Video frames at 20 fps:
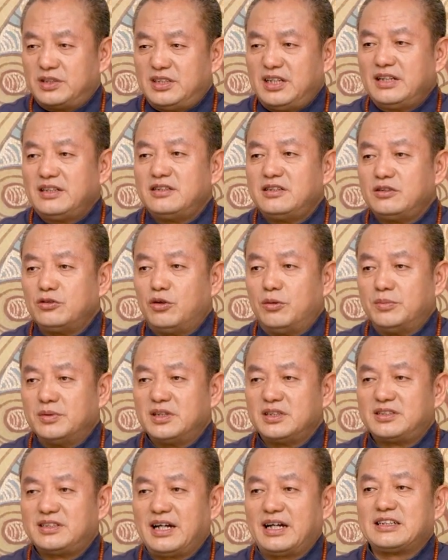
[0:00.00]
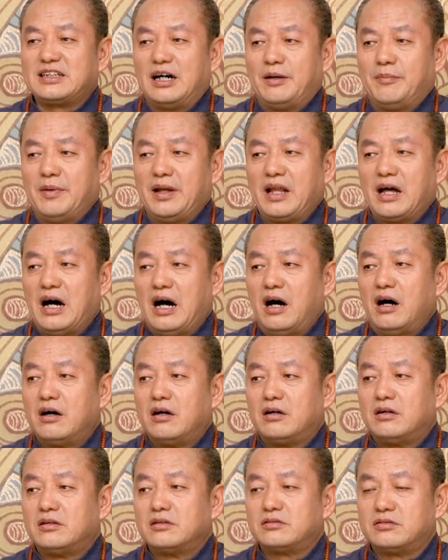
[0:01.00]
I advise parents not to
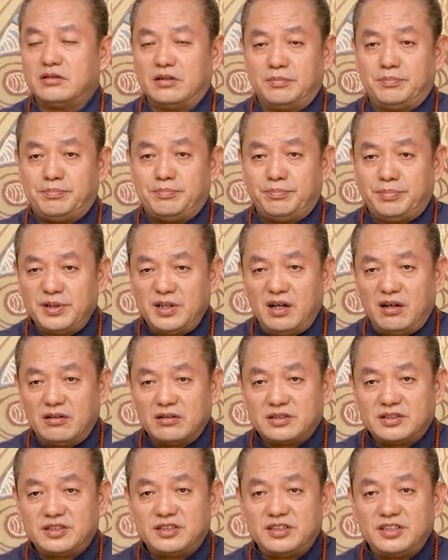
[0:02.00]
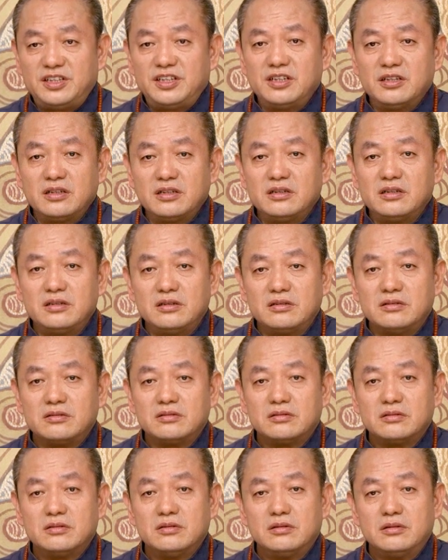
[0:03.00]
take your kids to fortune-tellers
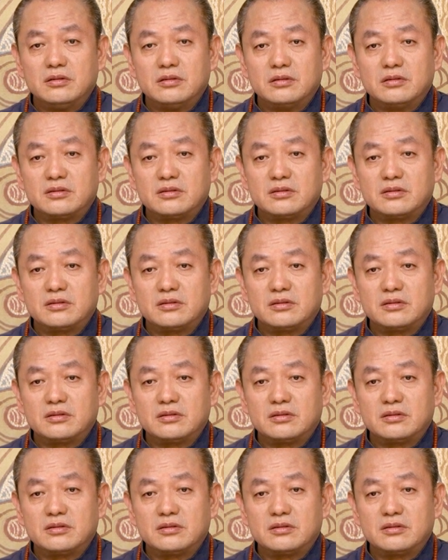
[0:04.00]
easily.